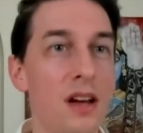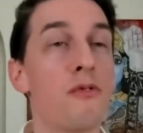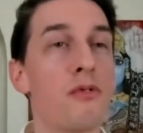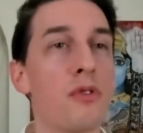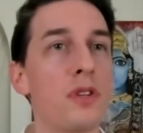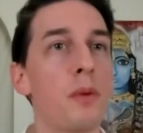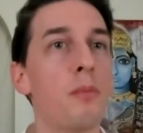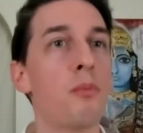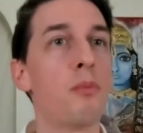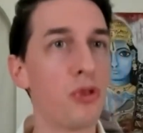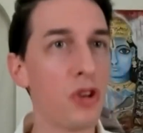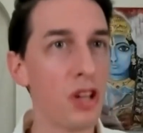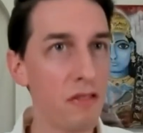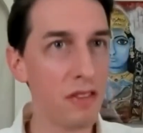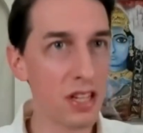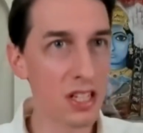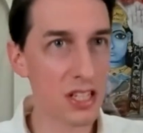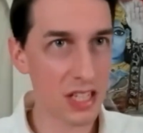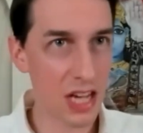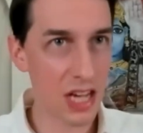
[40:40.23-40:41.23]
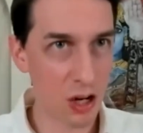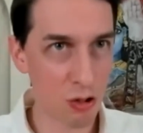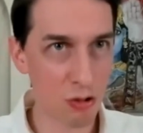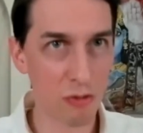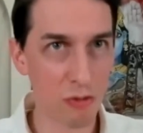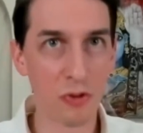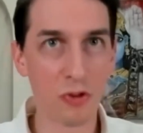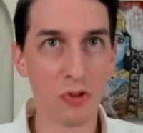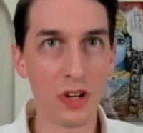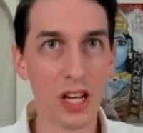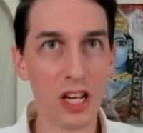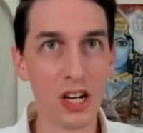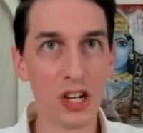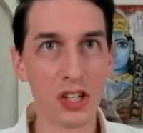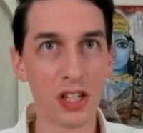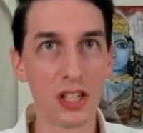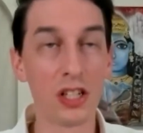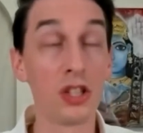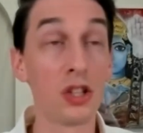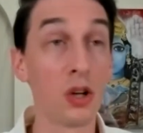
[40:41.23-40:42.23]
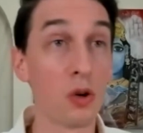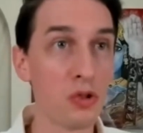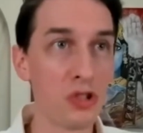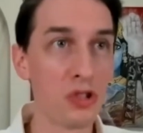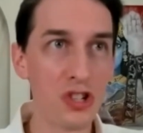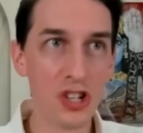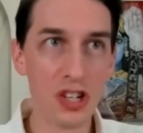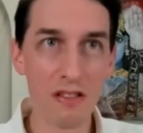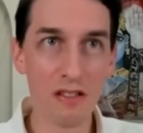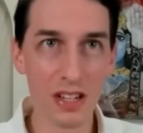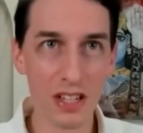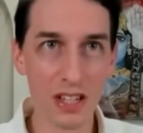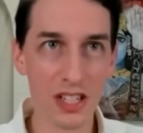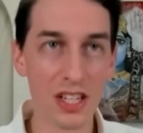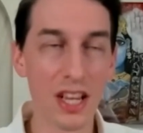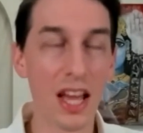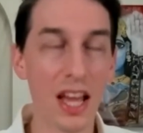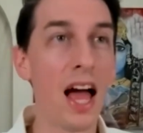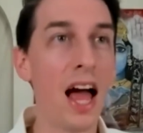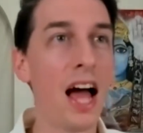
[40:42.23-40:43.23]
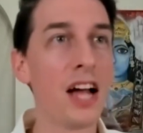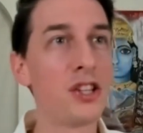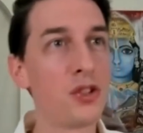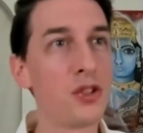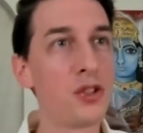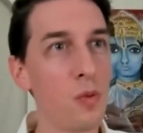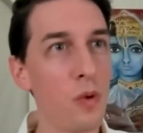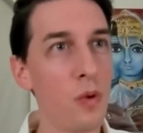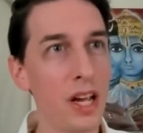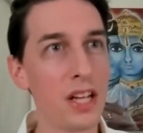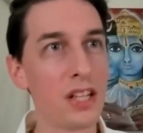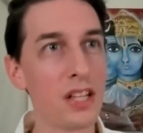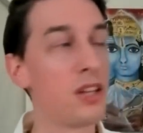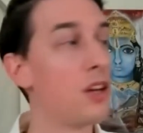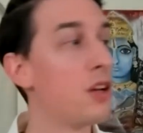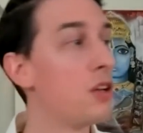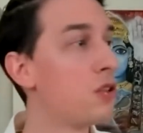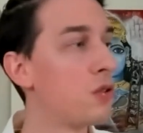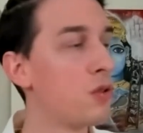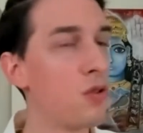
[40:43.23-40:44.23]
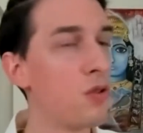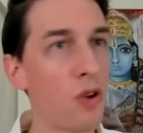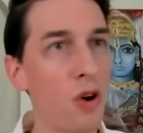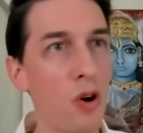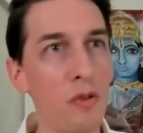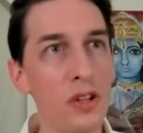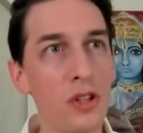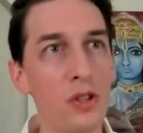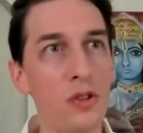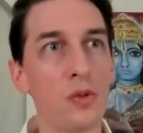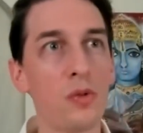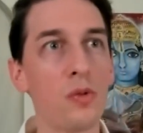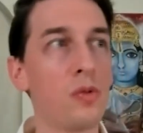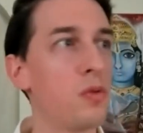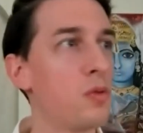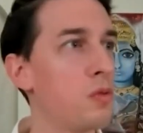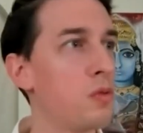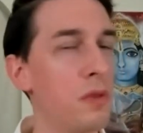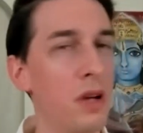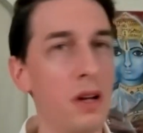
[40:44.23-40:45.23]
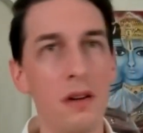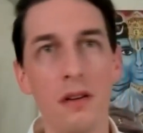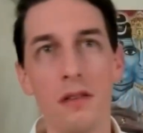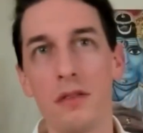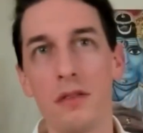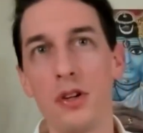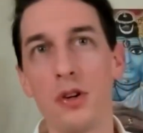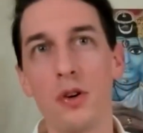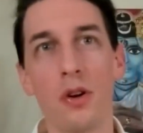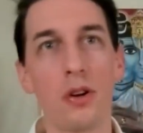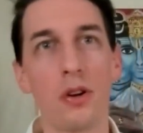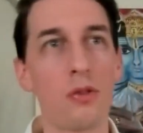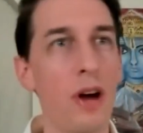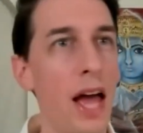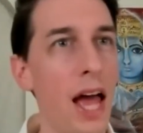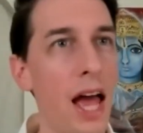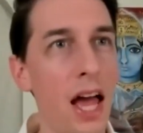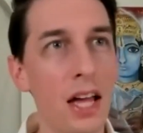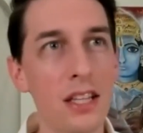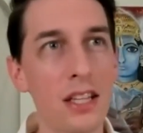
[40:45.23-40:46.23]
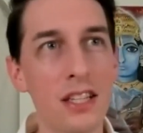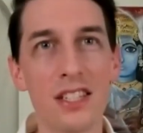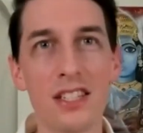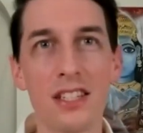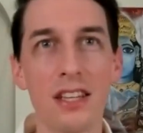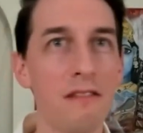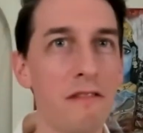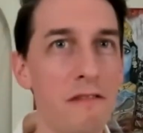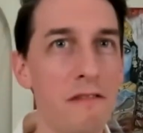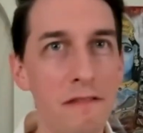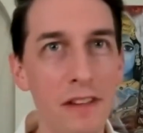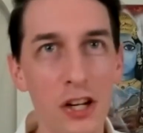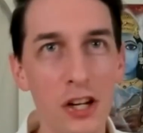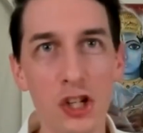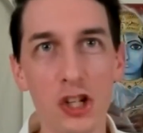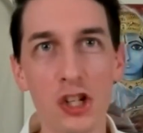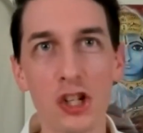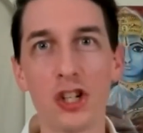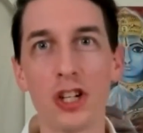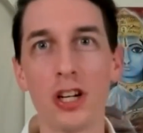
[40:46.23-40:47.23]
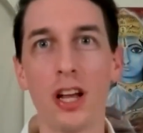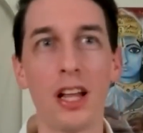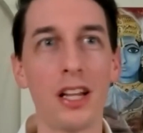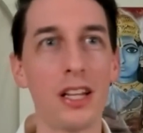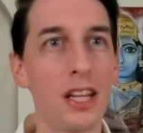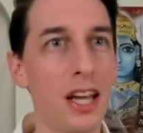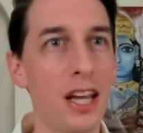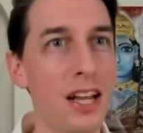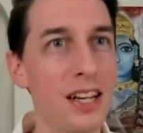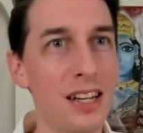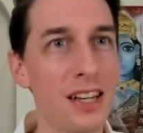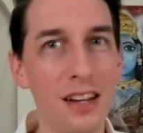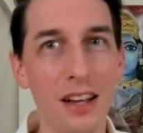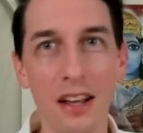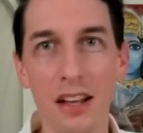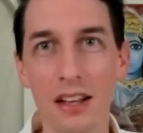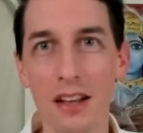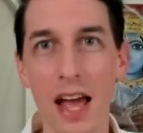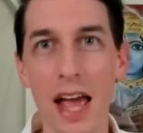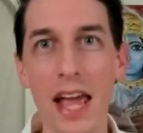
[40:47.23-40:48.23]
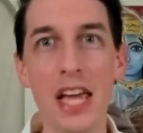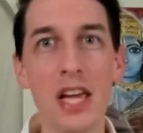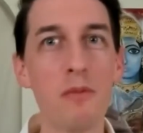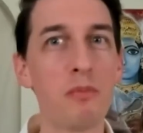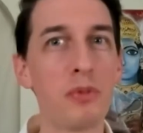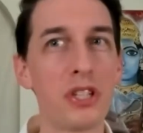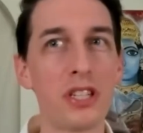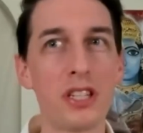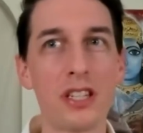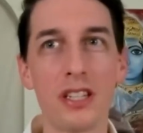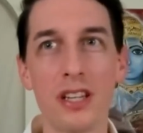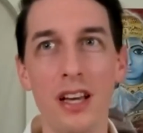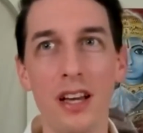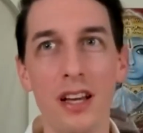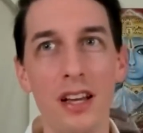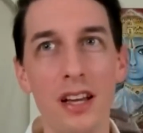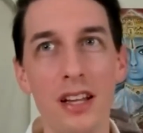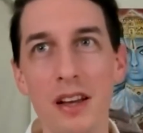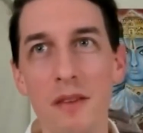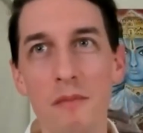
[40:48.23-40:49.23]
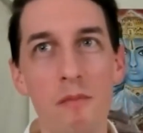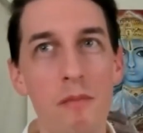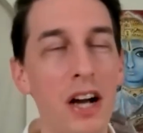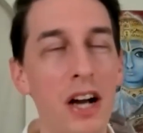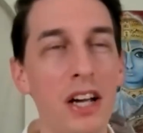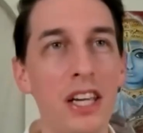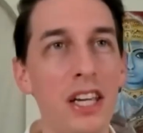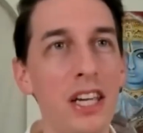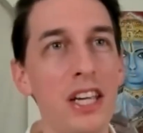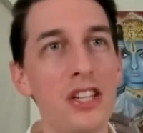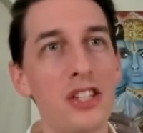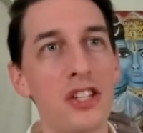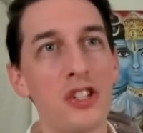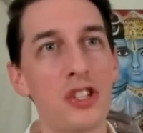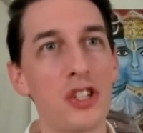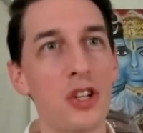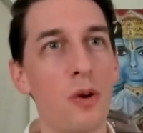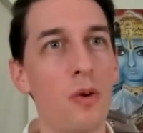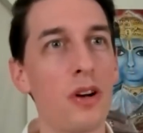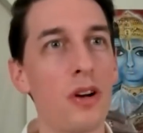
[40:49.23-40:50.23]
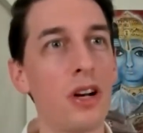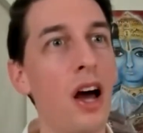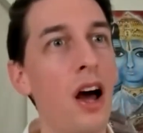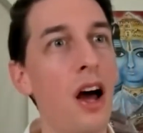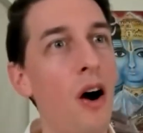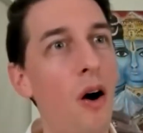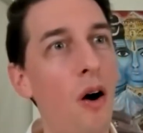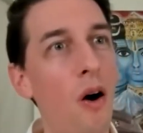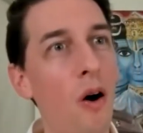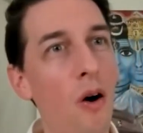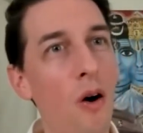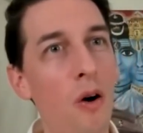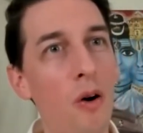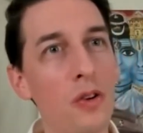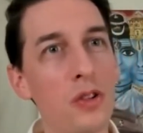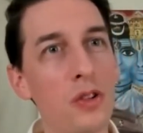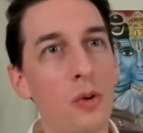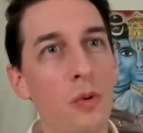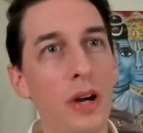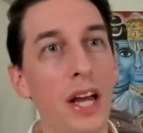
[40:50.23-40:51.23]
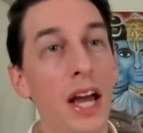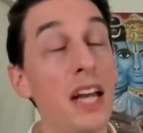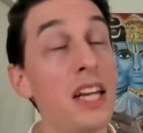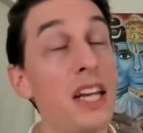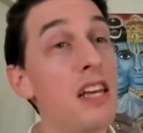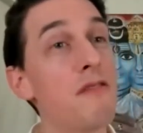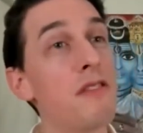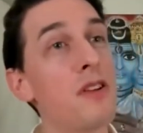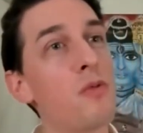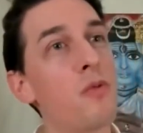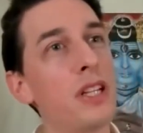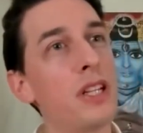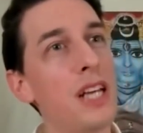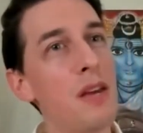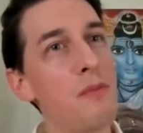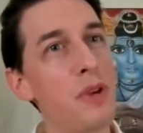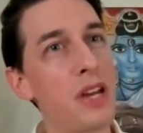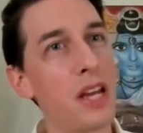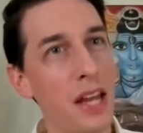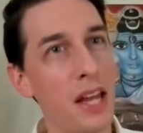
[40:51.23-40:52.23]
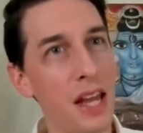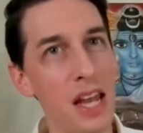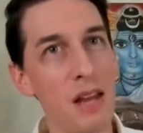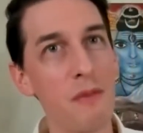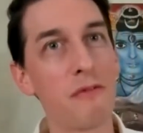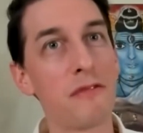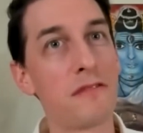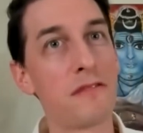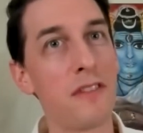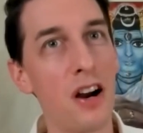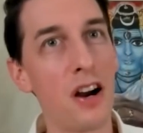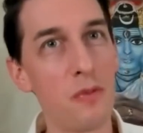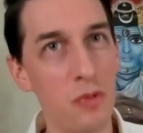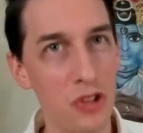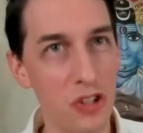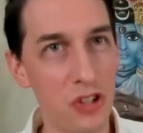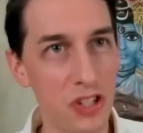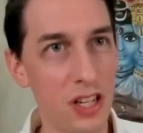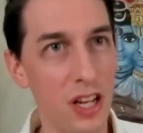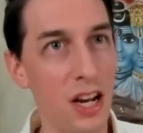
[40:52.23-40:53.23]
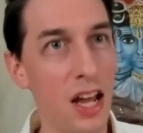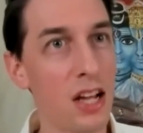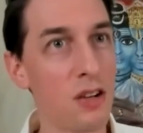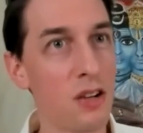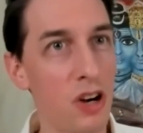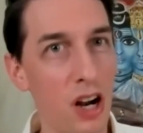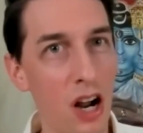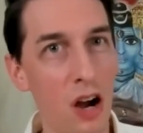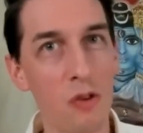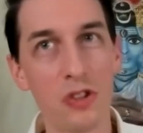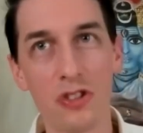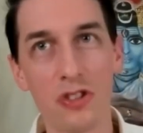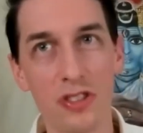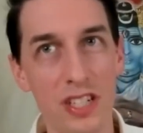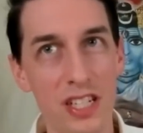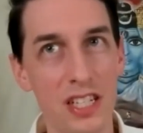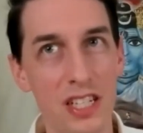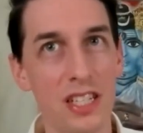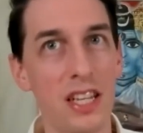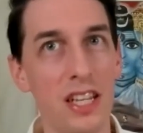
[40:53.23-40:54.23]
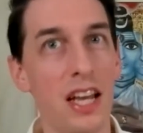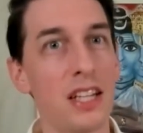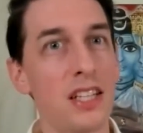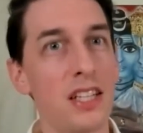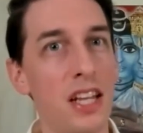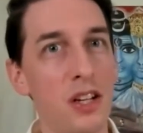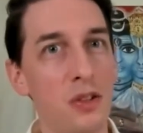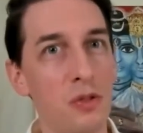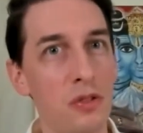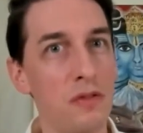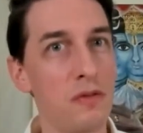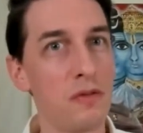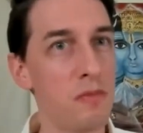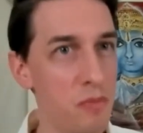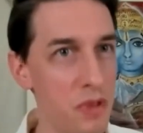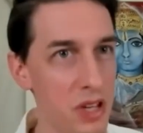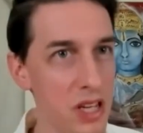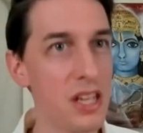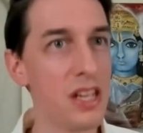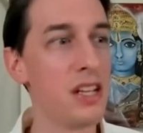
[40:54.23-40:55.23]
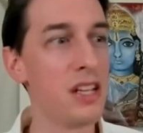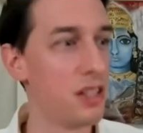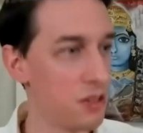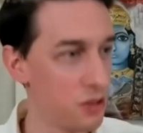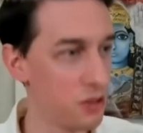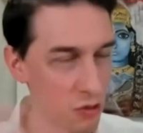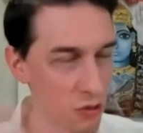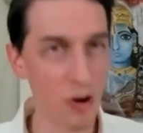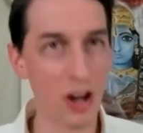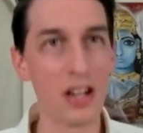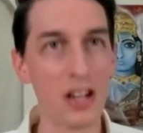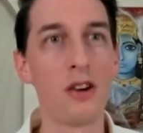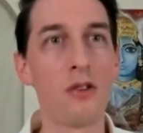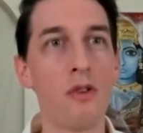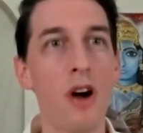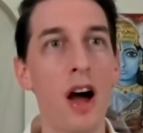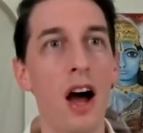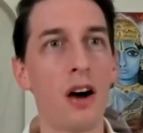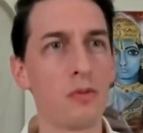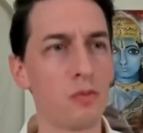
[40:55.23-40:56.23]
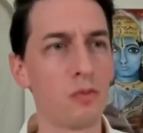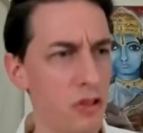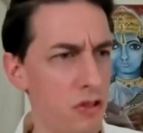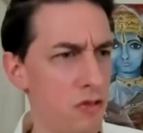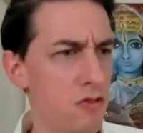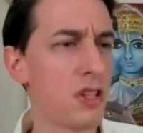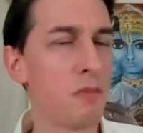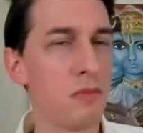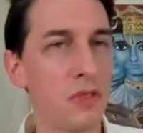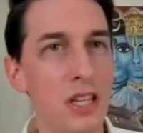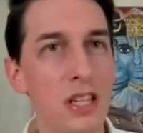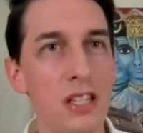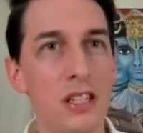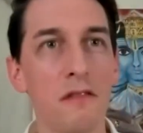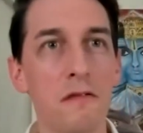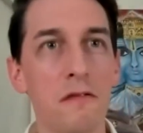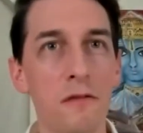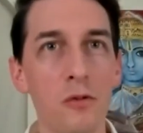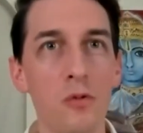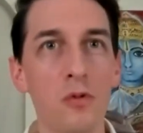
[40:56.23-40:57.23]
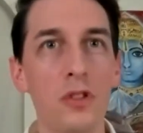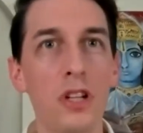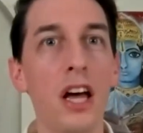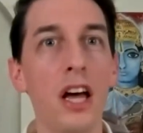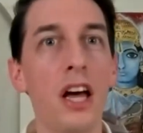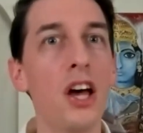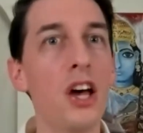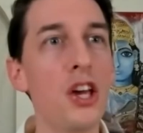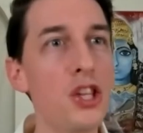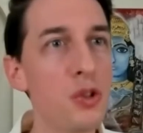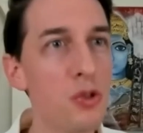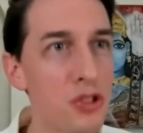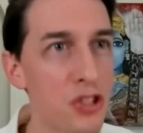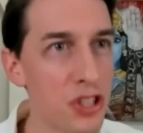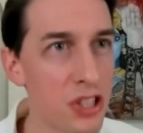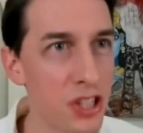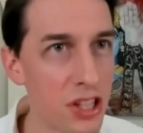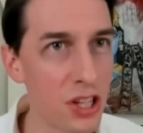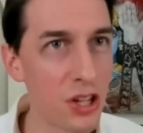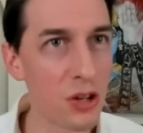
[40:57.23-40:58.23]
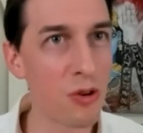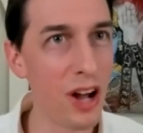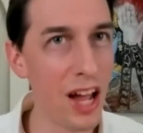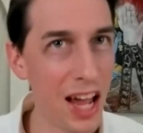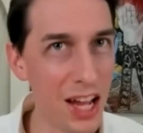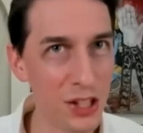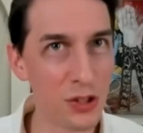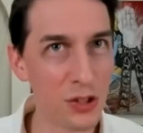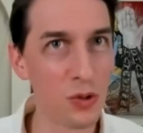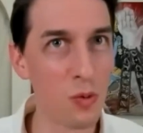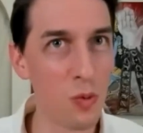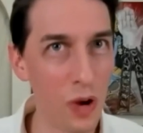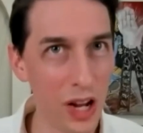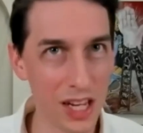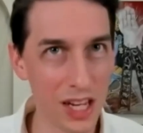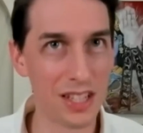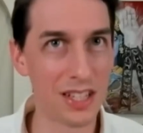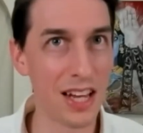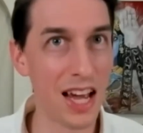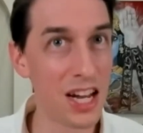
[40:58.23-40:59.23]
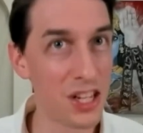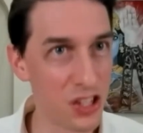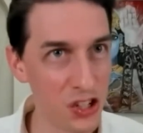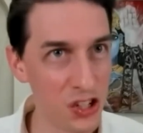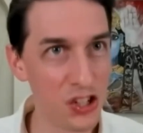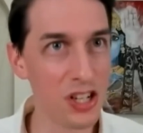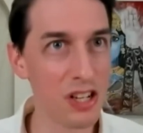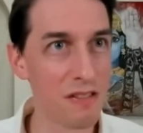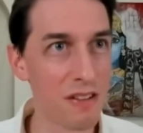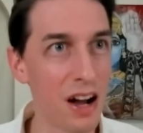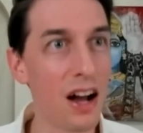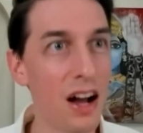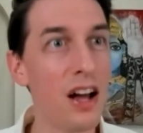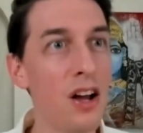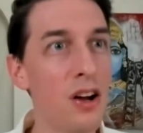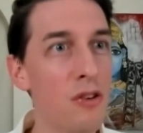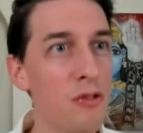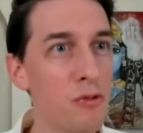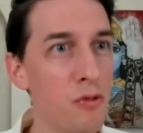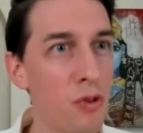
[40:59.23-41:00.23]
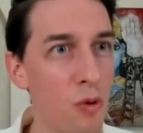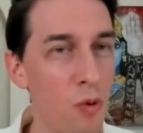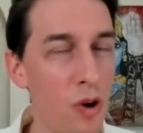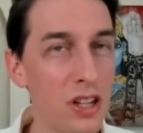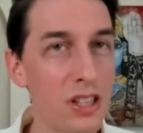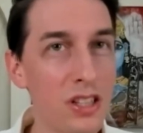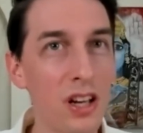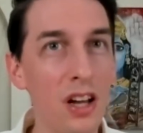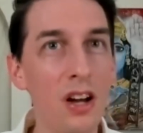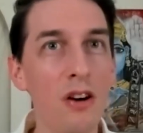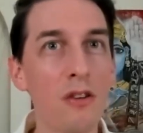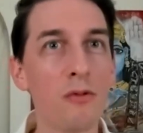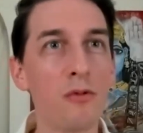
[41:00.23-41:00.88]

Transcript: From the previous cycle of creation, those jivas had to wait to grow into, you know, little ants and fish and then apes and then monkeys and so on, all the way. And even when they became farmers and agriculturists and they could be, you know, running around with some decent food, you still had to wait as a jiva for what?